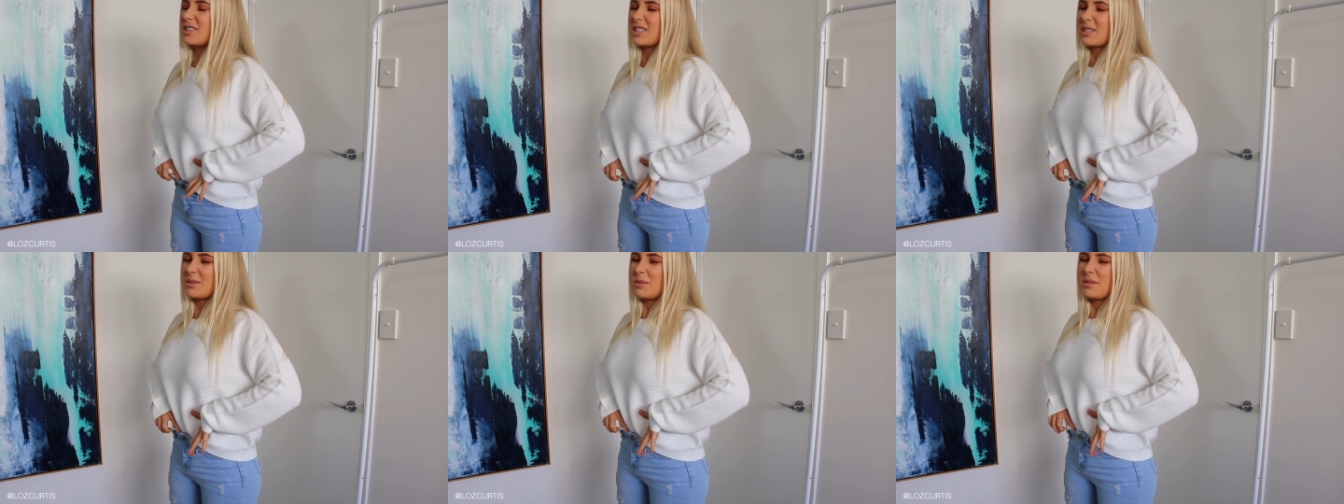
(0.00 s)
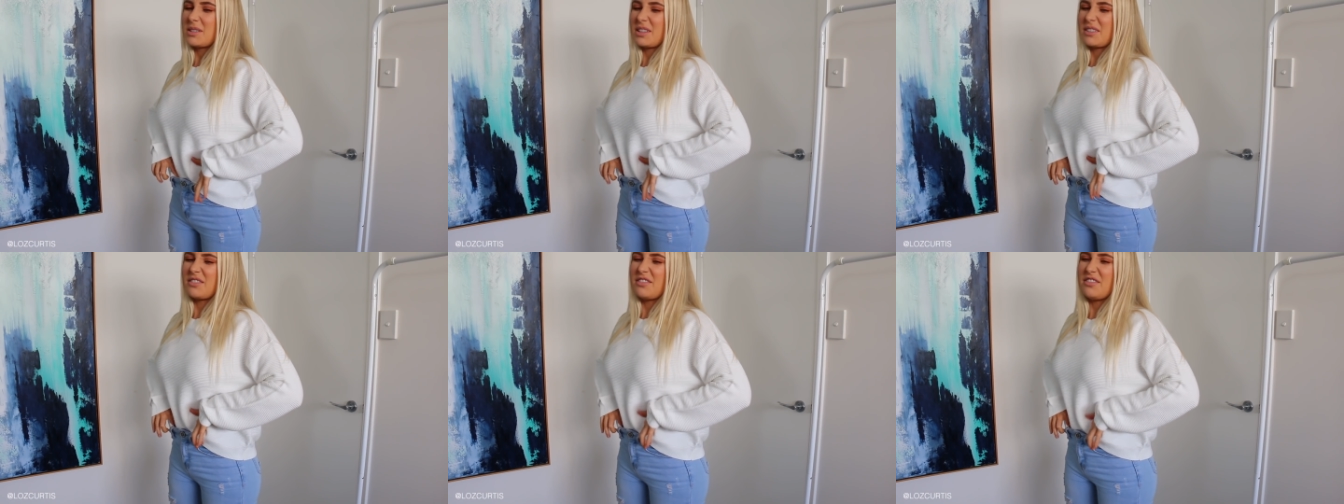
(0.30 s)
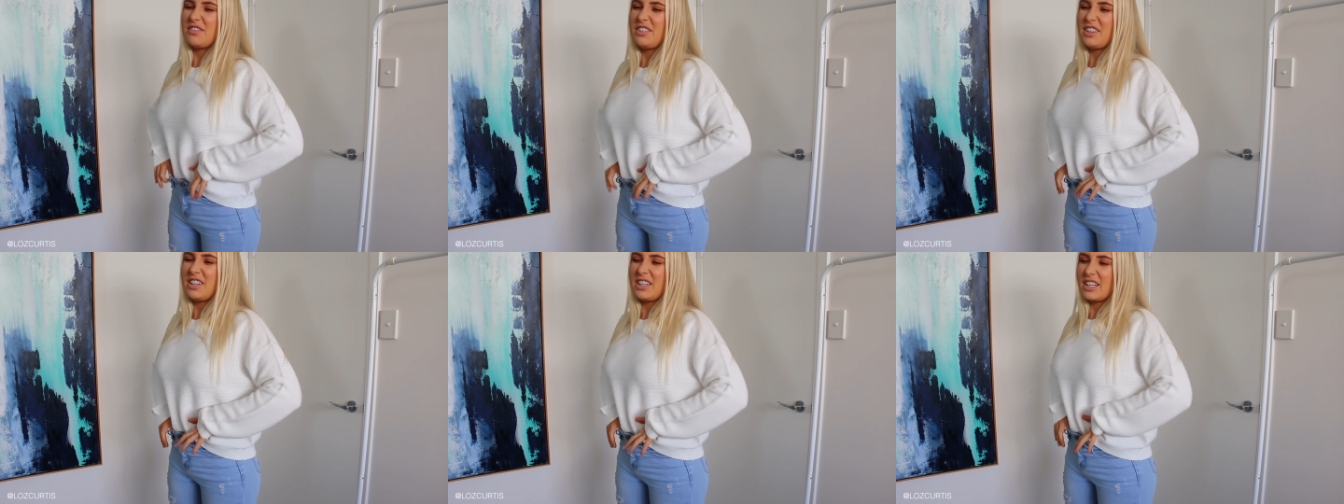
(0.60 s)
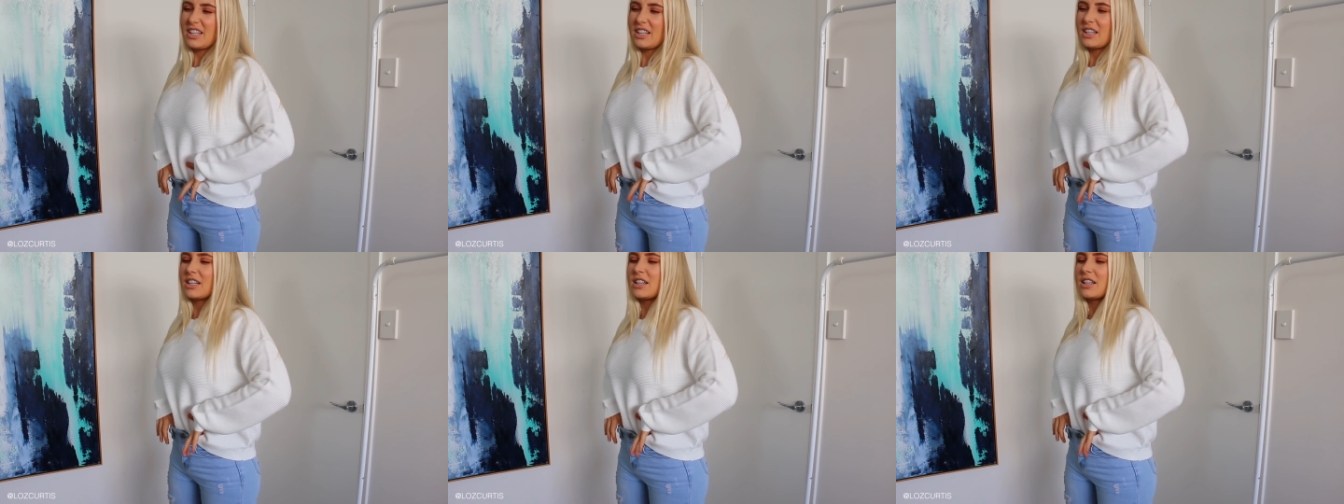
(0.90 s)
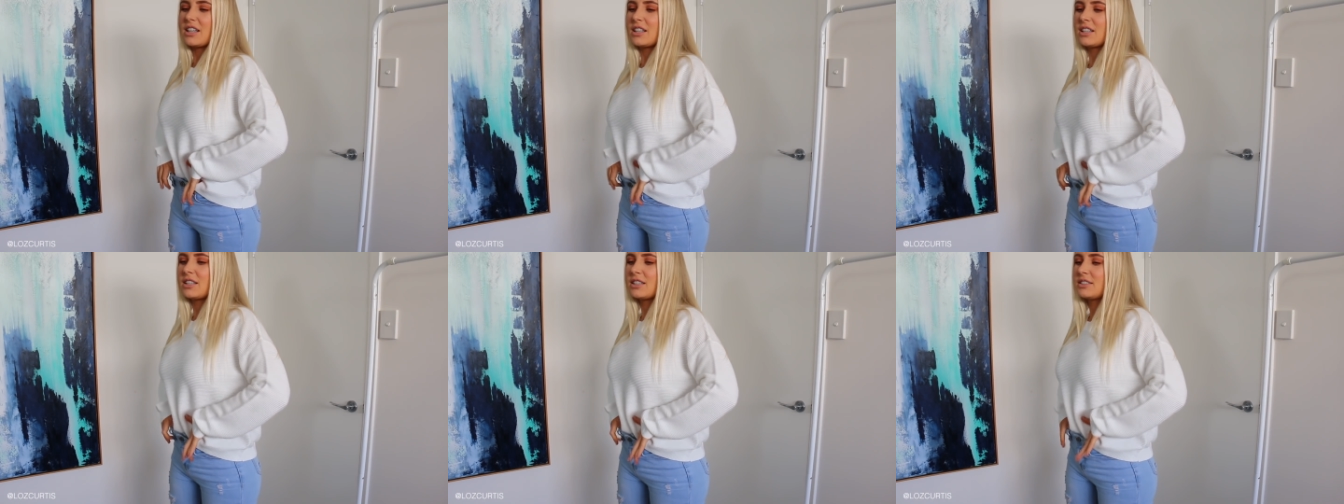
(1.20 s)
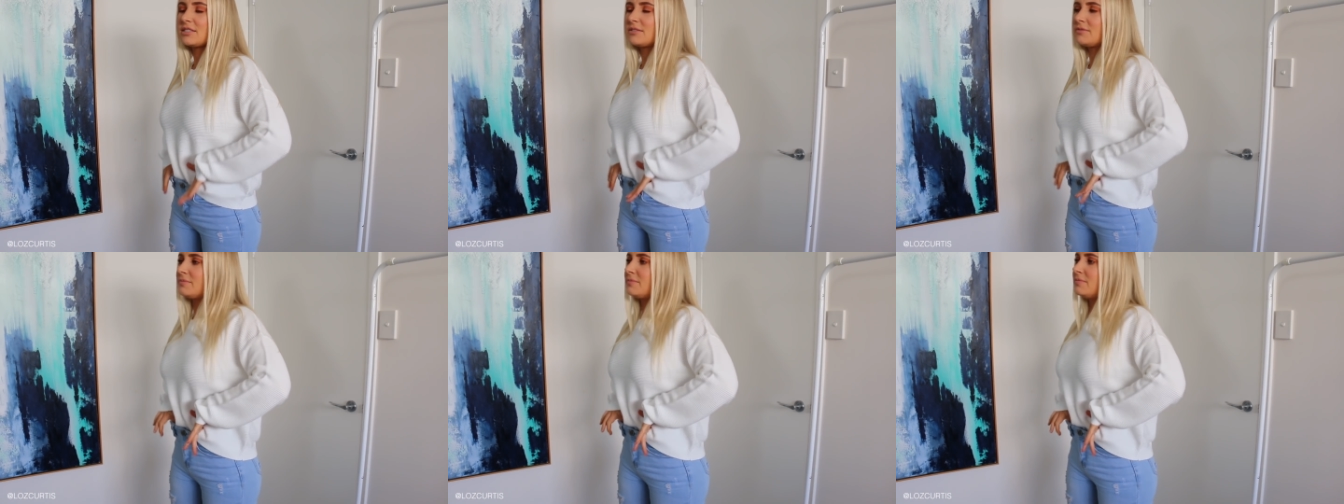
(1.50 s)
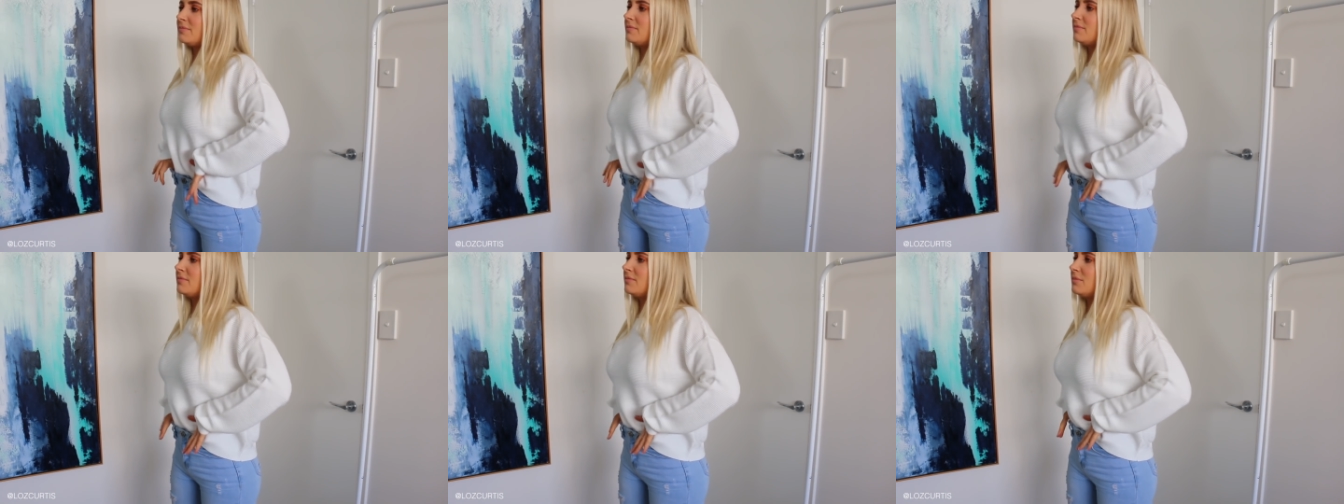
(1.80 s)
smells like vinegar.
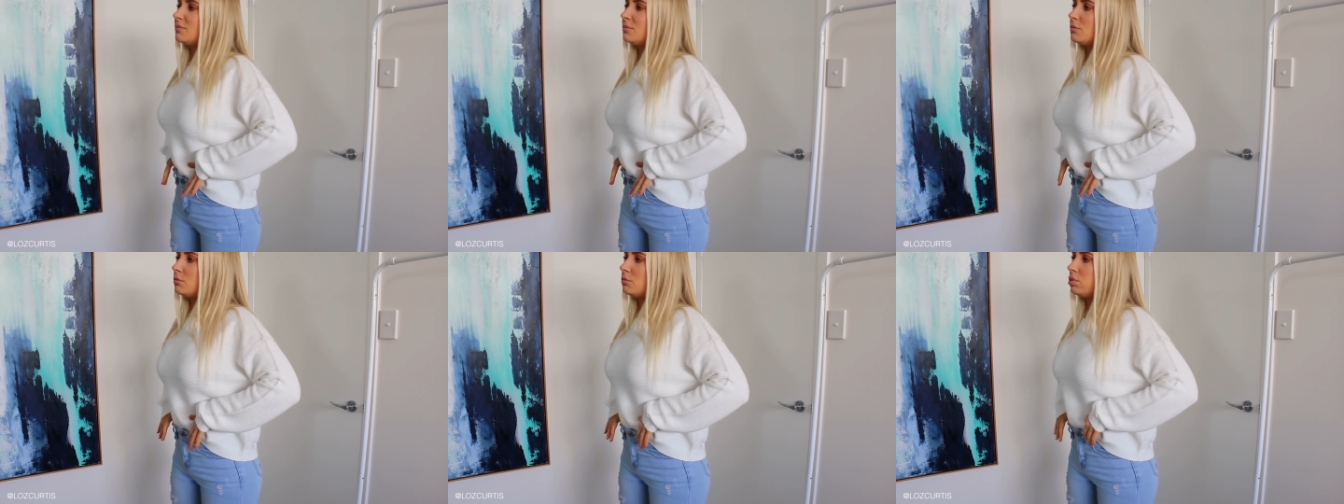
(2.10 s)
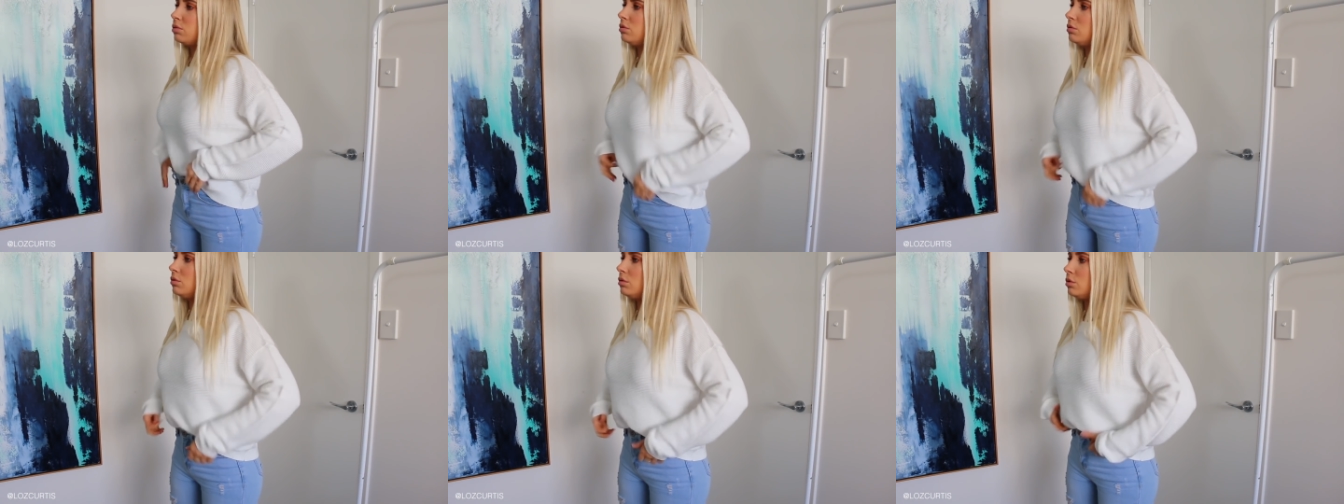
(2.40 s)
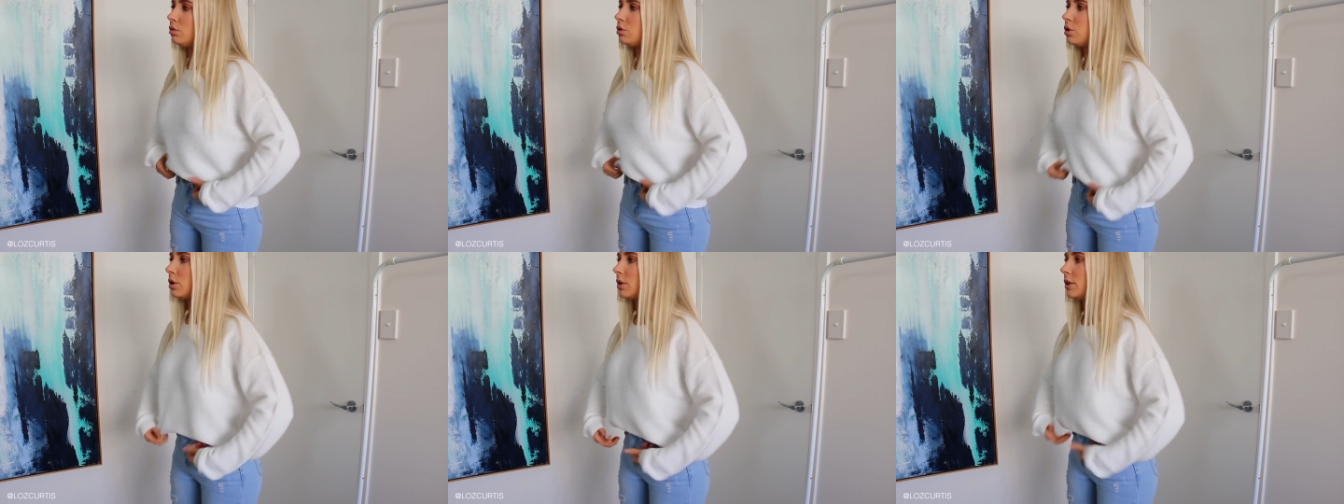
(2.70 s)
Whew,